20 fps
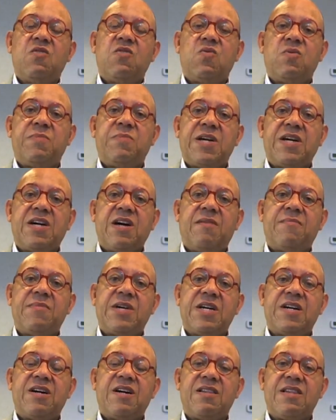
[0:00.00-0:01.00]
We're
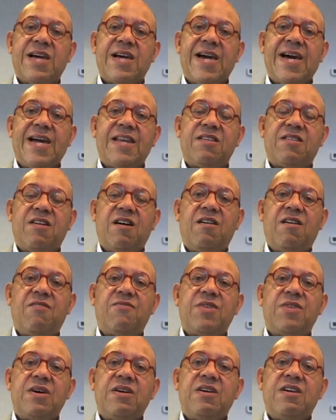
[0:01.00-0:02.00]
becoming a land
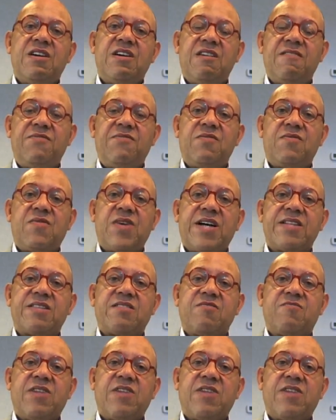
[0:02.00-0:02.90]
of, if you've got the